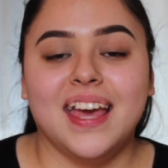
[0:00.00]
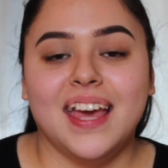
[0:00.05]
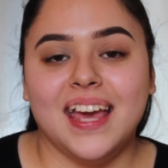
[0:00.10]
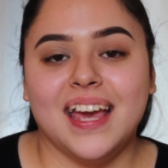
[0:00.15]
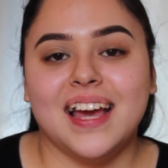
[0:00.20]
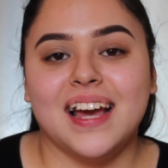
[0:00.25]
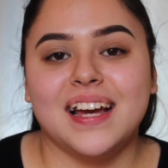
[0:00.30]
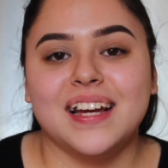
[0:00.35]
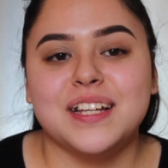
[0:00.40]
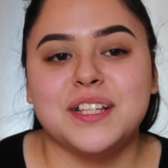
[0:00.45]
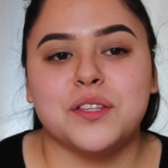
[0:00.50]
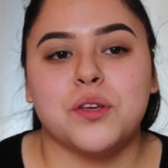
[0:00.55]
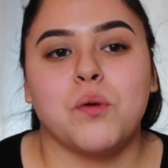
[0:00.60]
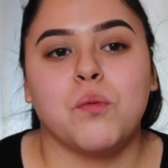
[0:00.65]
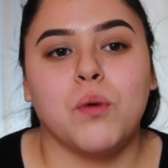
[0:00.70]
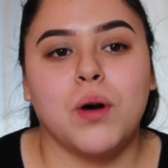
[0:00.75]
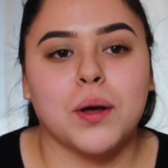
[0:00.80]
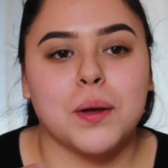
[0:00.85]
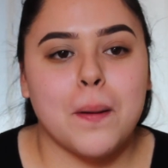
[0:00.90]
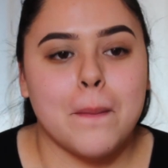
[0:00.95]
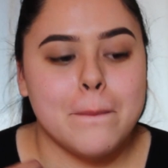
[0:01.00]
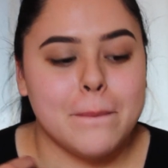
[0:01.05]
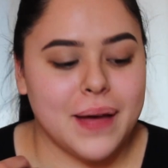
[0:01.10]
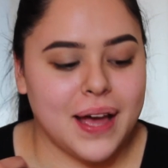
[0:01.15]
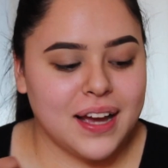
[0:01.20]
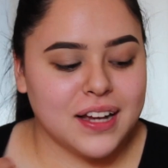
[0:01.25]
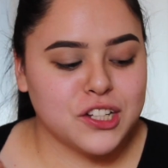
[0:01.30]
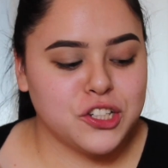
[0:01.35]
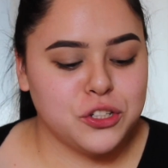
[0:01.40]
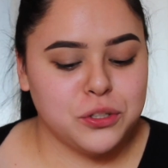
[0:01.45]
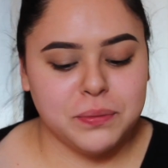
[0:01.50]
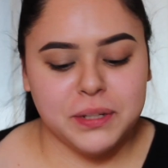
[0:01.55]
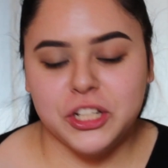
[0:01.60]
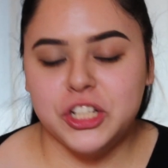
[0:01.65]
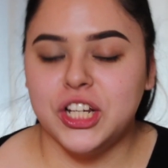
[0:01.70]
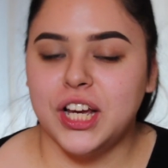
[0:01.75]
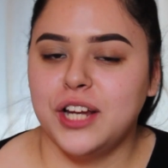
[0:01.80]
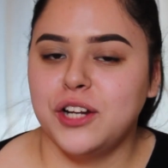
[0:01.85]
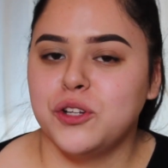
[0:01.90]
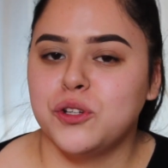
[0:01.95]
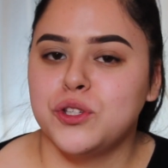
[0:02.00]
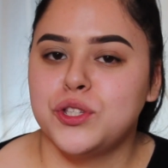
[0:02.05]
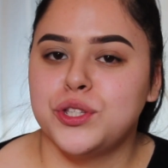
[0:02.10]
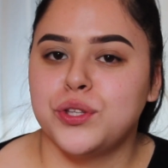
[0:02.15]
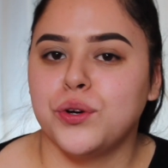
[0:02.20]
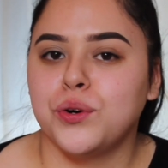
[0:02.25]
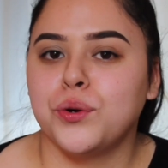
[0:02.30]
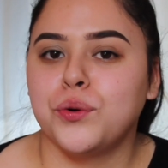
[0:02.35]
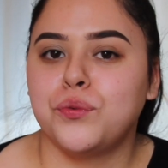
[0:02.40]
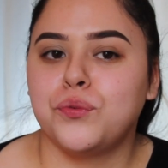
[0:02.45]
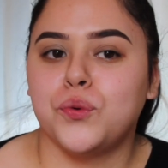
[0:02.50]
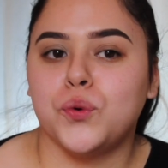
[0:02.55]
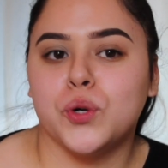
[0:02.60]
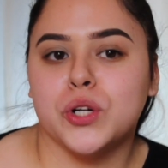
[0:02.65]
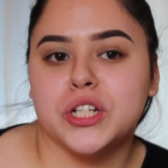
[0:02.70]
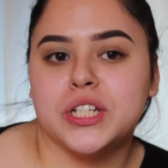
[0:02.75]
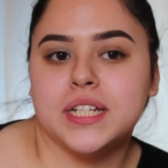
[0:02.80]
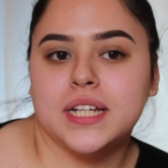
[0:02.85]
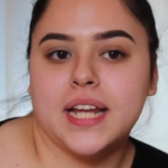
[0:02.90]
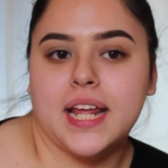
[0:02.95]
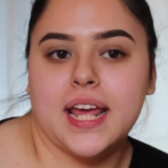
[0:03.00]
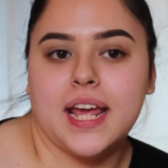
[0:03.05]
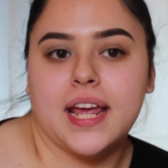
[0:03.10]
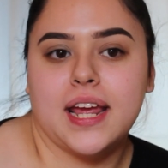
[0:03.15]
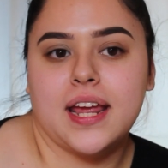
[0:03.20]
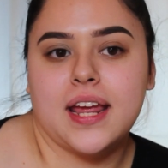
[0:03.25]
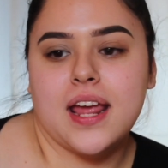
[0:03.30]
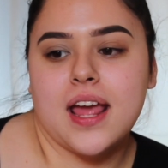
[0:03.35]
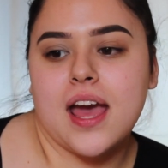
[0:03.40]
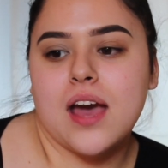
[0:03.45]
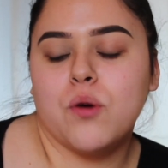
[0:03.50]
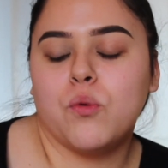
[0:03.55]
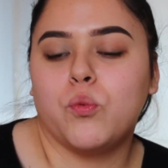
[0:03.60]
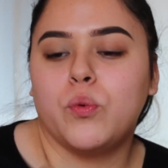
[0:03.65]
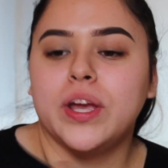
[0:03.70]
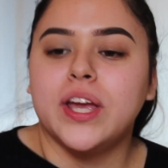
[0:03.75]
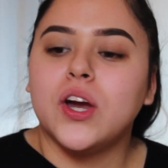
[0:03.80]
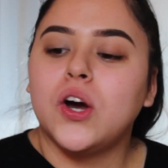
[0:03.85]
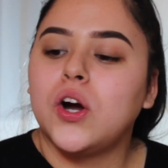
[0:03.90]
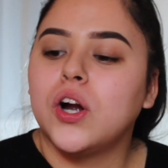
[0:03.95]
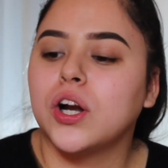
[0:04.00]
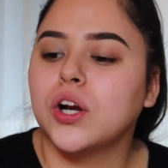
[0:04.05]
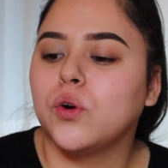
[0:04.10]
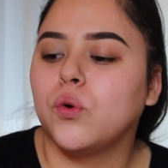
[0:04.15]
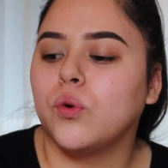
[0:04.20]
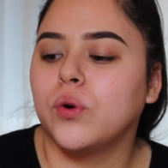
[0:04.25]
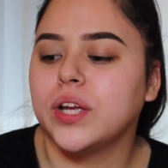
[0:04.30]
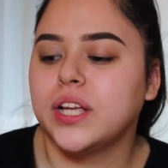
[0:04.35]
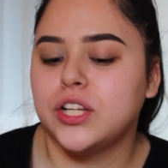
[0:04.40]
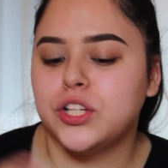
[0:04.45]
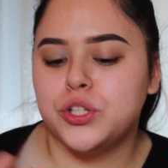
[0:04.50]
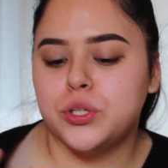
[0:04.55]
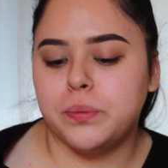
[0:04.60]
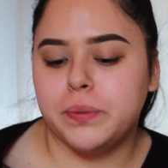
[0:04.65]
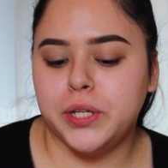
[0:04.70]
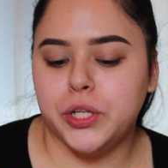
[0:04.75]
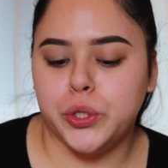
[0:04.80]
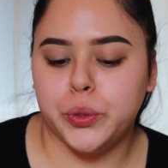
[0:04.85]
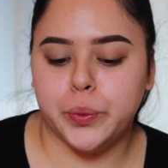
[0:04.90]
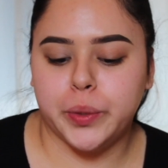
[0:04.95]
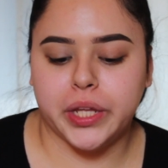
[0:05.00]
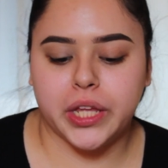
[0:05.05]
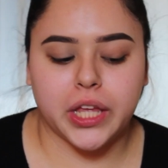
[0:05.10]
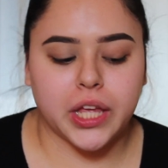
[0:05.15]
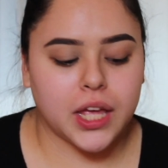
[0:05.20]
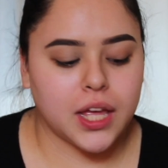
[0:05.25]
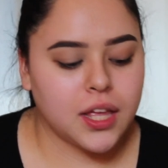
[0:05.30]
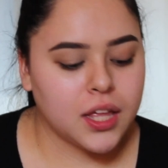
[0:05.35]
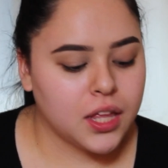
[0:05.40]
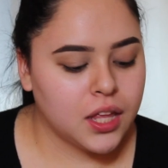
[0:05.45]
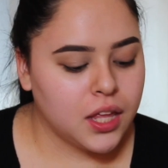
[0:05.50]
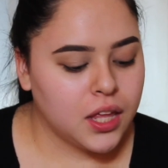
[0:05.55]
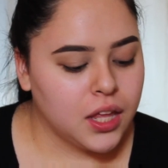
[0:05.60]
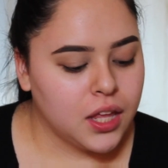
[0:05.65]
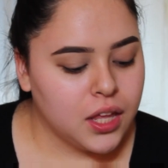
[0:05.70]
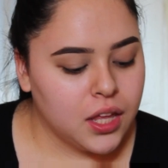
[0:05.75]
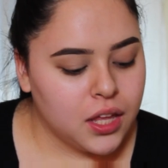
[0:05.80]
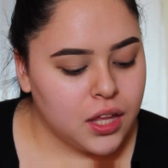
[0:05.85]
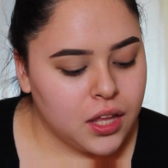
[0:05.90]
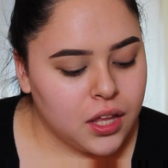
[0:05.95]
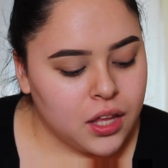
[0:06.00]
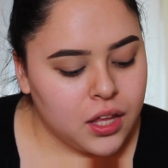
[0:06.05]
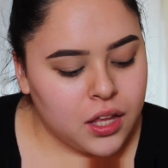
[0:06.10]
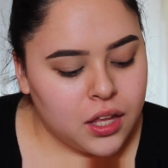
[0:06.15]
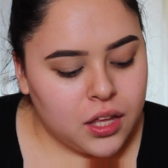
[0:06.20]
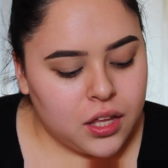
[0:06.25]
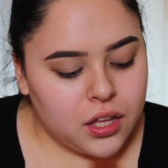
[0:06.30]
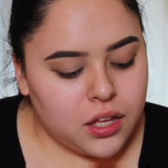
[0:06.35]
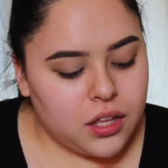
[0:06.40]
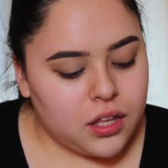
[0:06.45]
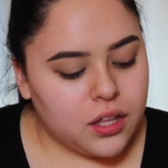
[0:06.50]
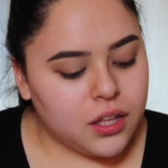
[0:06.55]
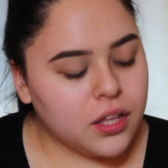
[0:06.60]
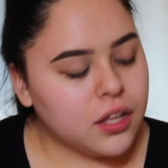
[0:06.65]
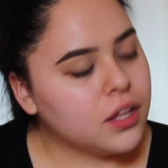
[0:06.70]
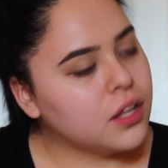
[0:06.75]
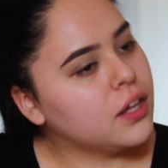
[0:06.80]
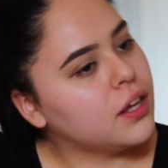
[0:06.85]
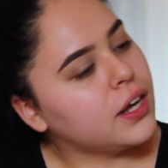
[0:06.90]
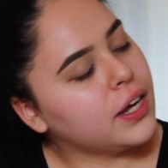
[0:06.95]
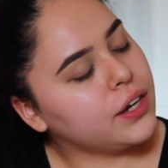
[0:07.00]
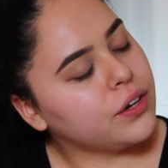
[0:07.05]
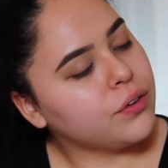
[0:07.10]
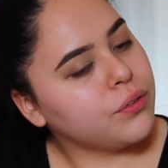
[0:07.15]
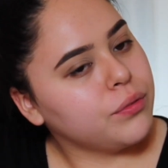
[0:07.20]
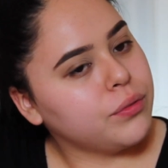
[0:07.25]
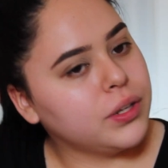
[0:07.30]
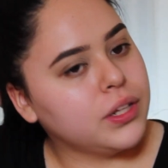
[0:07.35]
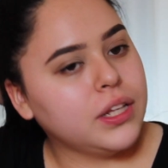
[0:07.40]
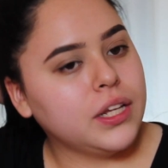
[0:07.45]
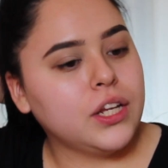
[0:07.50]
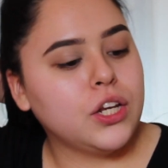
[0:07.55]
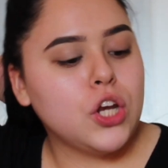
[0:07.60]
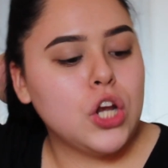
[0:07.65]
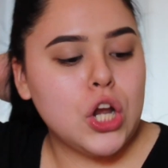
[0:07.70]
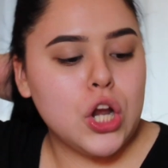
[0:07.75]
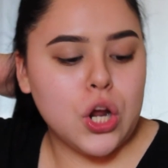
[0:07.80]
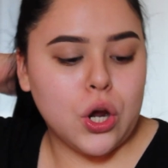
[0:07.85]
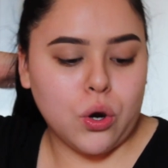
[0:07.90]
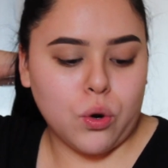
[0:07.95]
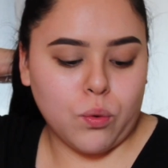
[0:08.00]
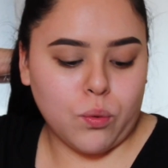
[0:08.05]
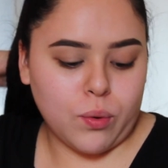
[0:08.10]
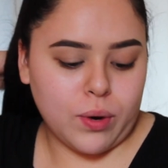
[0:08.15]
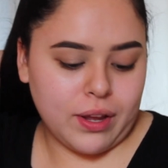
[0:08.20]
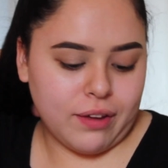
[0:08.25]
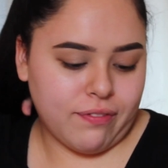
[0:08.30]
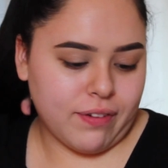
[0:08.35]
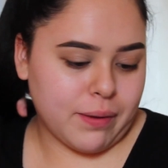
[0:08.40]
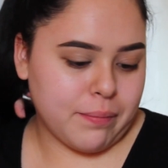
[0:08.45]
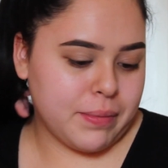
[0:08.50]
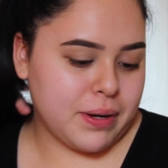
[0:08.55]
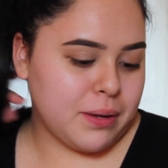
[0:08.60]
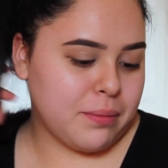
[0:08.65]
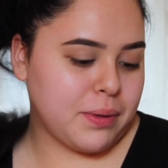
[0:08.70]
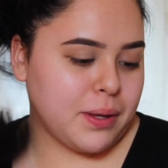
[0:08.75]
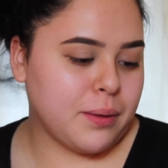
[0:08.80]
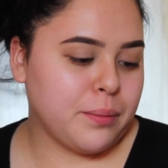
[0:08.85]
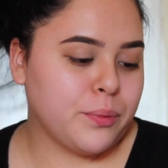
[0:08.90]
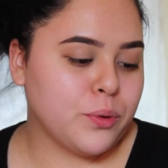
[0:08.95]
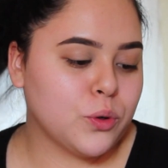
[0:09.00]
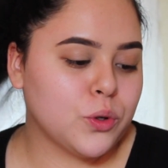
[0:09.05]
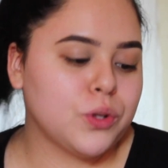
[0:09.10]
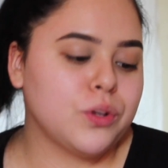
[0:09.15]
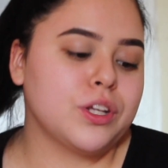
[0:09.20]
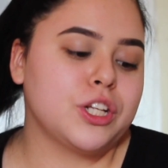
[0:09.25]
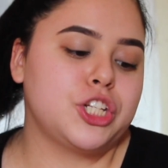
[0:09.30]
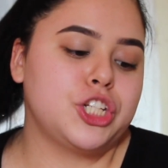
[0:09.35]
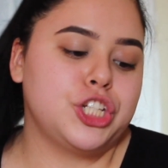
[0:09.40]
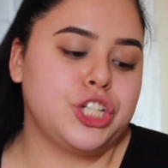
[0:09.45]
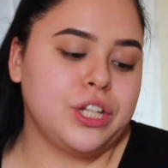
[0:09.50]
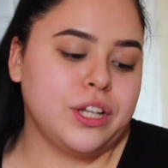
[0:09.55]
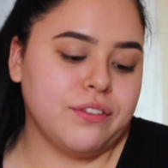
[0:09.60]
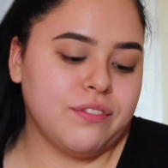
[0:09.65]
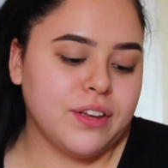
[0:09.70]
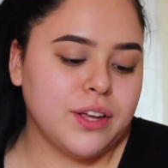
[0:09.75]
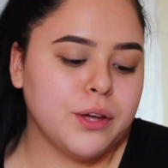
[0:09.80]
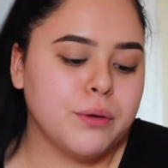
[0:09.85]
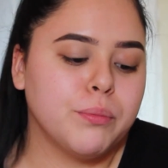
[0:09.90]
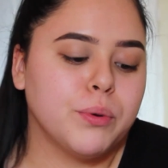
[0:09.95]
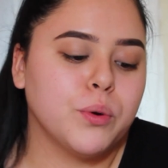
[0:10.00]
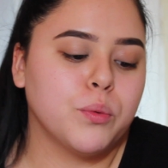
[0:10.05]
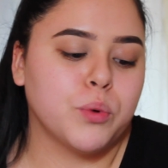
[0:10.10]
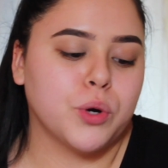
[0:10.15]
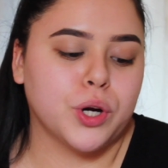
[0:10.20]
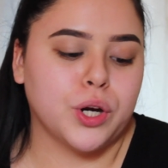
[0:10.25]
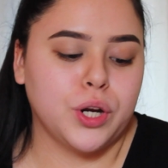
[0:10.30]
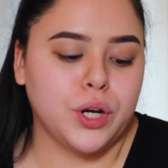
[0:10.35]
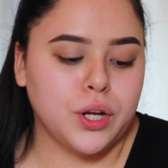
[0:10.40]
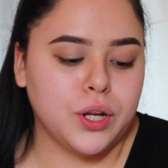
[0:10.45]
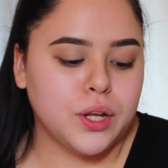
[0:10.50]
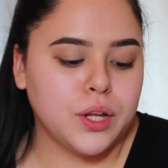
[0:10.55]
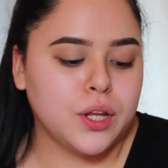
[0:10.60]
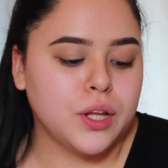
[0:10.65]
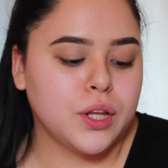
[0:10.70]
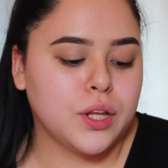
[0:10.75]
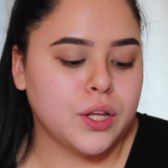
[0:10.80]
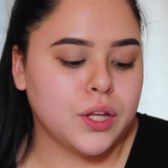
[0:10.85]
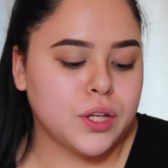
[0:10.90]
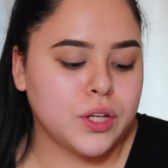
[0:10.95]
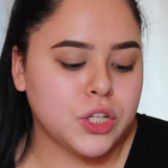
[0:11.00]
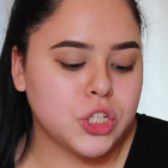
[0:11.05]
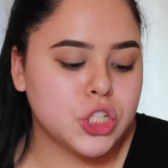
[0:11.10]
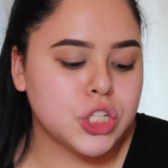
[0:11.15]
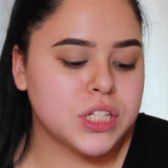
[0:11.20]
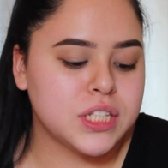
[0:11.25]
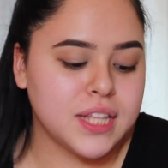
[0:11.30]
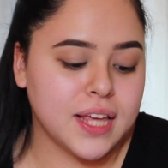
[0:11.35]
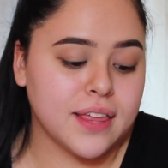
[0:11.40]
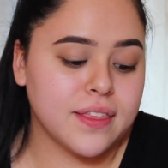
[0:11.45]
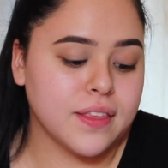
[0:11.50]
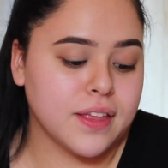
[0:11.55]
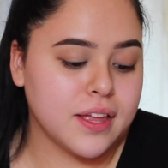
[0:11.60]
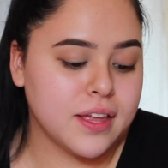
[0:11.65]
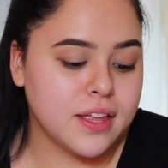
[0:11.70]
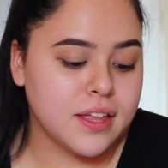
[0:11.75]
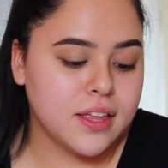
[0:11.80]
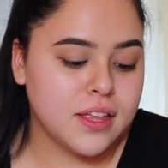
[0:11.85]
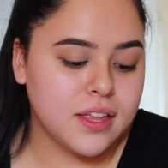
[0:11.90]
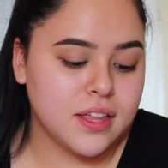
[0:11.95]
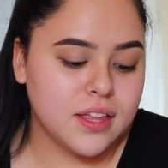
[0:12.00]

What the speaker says: Hey guys, welcome back to my channel. So for today we are going to be doing, I don't really know if I'm going to be able to achieve it, but we're going to just say that